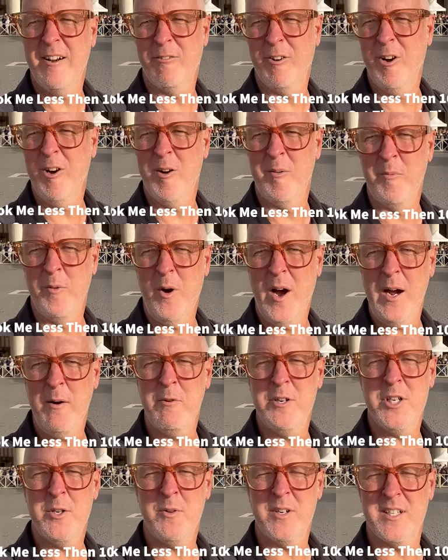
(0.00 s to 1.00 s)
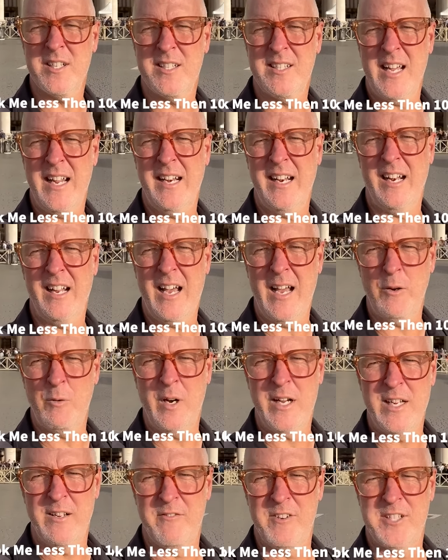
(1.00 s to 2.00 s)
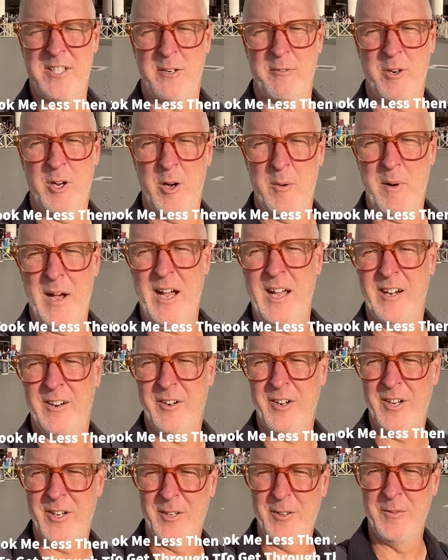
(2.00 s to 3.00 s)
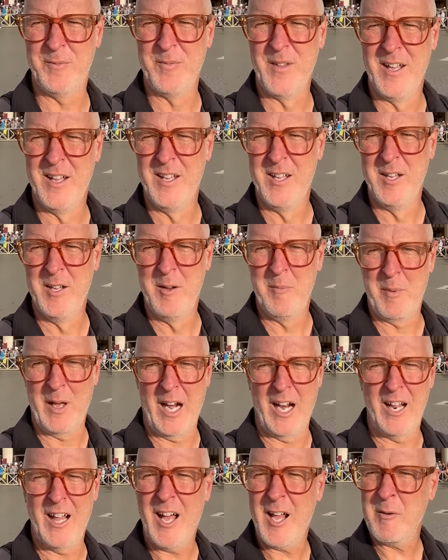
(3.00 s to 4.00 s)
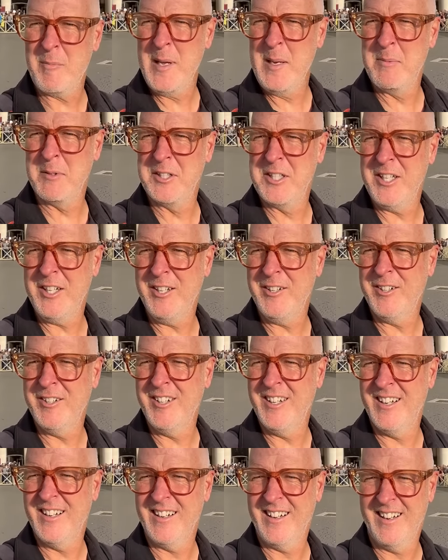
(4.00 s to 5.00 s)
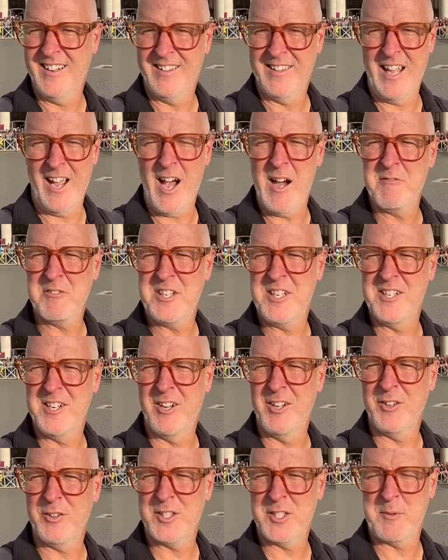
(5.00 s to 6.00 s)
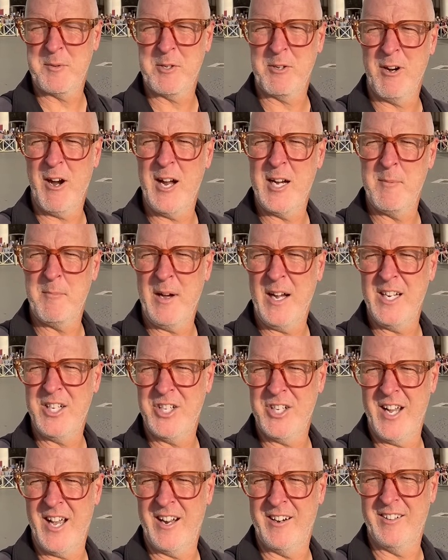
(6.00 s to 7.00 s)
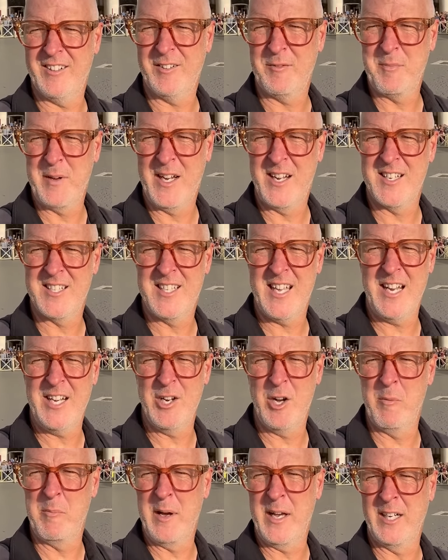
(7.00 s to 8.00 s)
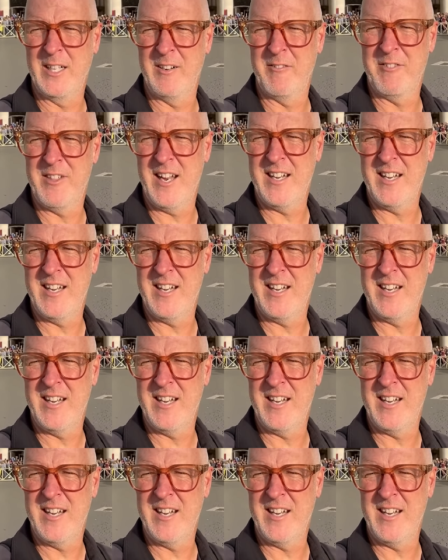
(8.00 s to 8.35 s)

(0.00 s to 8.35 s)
Rome. Why would you want to stand in line while you visit Rome? I don't know. But a lot of people do. They obviously don't subscribe to my channel because they'd know better if they